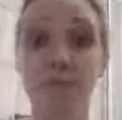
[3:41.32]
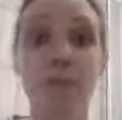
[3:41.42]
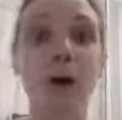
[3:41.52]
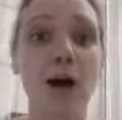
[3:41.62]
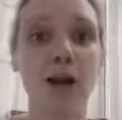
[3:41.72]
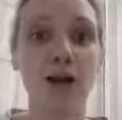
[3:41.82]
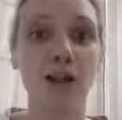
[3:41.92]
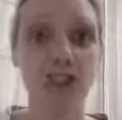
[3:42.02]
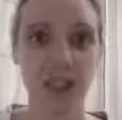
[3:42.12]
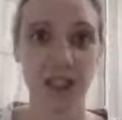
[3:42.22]

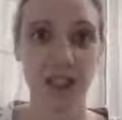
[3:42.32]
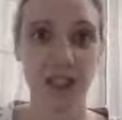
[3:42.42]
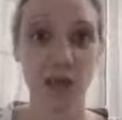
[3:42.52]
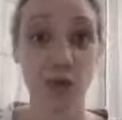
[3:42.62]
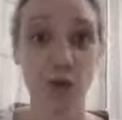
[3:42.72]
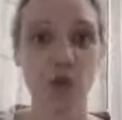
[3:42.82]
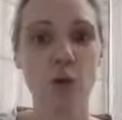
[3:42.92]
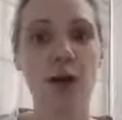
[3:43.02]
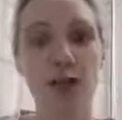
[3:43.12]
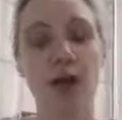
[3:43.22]
biology of
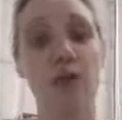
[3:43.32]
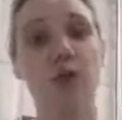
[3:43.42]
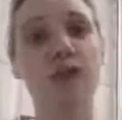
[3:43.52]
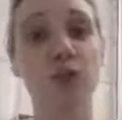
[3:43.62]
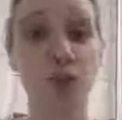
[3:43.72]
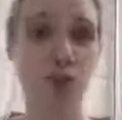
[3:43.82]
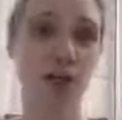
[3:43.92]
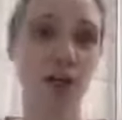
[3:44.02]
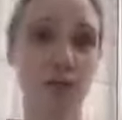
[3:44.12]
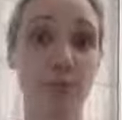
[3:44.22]
trauma and how we store it
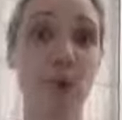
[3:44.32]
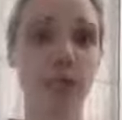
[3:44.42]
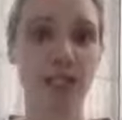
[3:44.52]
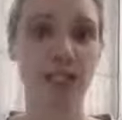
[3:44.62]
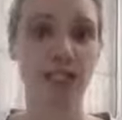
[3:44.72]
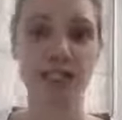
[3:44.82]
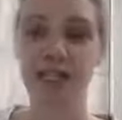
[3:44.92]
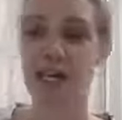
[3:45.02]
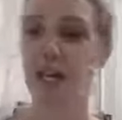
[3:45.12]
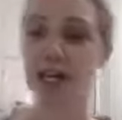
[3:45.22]
in our bodies.
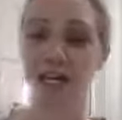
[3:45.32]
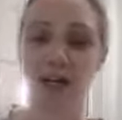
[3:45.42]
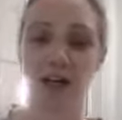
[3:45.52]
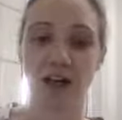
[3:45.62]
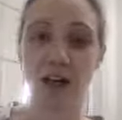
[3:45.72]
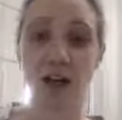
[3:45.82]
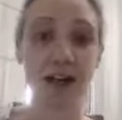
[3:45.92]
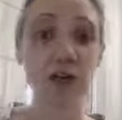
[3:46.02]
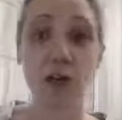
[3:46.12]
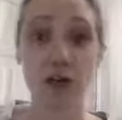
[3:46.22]
And I
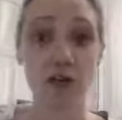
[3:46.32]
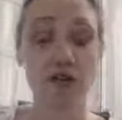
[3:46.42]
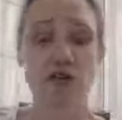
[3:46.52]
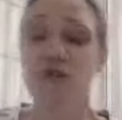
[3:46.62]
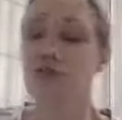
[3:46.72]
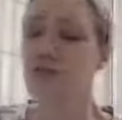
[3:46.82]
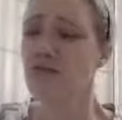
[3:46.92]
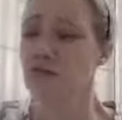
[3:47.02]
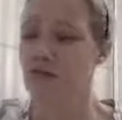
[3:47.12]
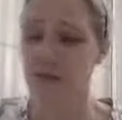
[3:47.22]
got
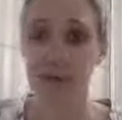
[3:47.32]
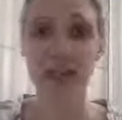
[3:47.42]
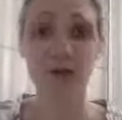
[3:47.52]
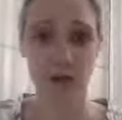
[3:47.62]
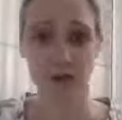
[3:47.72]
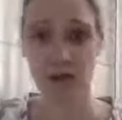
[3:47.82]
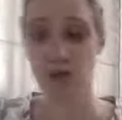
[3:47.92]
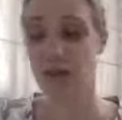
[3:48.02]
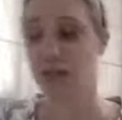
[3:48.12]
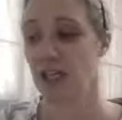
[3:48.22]
reams of
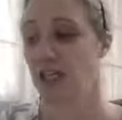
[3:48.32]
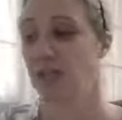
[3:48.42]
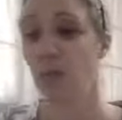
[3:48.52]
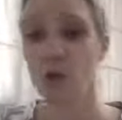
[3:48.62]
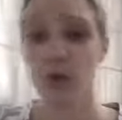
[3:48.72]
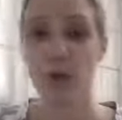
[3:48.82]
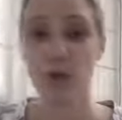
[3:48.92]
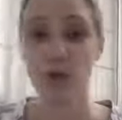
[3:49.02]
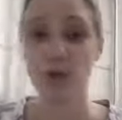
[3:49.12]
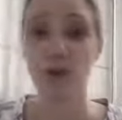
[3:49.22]
notes. There were
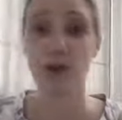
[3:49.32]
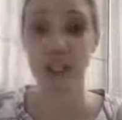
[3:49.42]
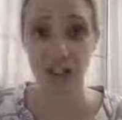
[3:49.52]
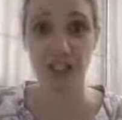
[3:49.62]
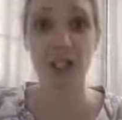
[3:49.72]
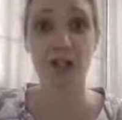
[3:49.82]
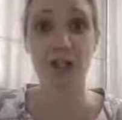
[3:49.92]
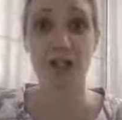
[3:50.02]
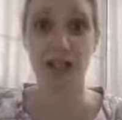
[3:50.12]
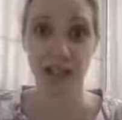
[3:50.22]
points where I
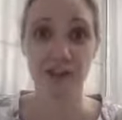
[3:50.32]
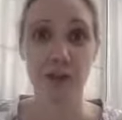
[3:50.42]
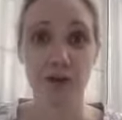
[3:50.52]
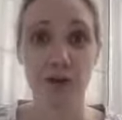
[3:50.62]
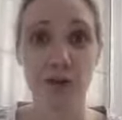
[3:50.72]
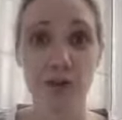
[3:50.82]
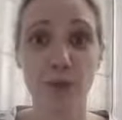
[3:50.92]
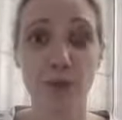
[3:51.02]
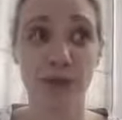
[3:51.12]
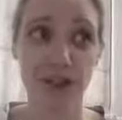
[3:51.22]
genuinely had to stop
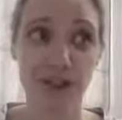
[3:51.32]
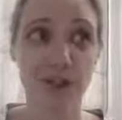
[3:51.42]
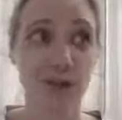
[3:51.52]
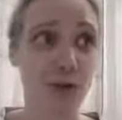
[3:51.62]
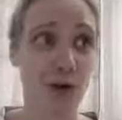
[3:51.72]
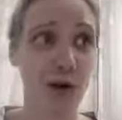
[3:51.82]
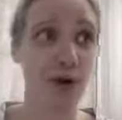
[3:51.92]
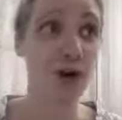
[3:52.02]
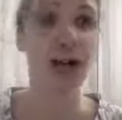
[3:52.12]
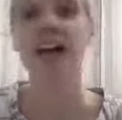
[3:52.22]
and ask John for a
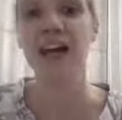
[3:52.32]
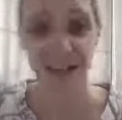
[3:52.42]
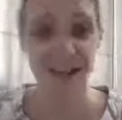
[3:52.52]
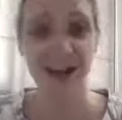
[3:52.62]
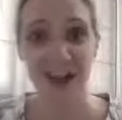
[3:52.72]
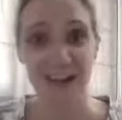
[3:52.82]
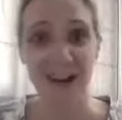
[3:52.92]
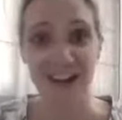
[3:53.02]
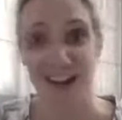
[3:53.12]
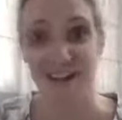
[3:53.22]
hug, and then I came
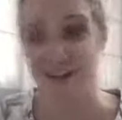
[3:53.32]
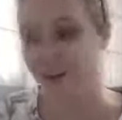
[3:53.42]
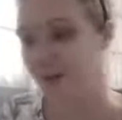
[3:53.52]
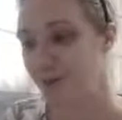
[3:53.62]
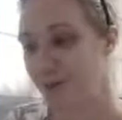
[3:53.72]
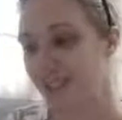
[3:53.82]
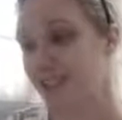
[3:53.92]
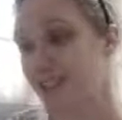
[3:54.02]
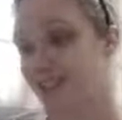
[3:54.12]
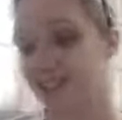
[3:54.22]
back and carried on,
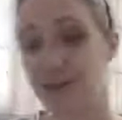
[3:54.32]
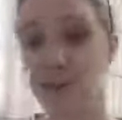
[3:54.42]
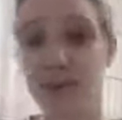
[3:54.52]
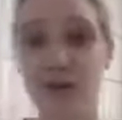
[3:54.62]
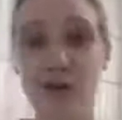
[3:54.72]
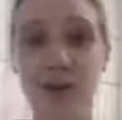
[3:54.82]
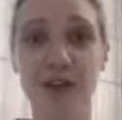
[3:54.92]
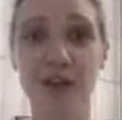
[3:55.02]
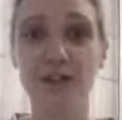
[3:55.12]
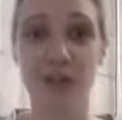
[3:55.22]
because if you're not
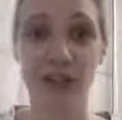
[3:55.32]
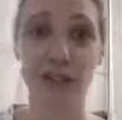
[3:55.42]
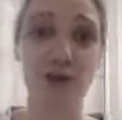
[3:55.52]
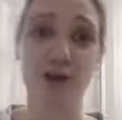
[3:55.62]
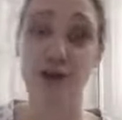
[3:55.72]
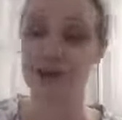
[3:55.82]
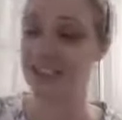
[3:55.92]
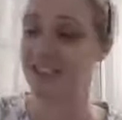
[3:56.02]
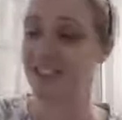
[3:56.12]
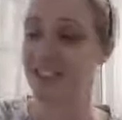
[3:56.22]
moved by the stories,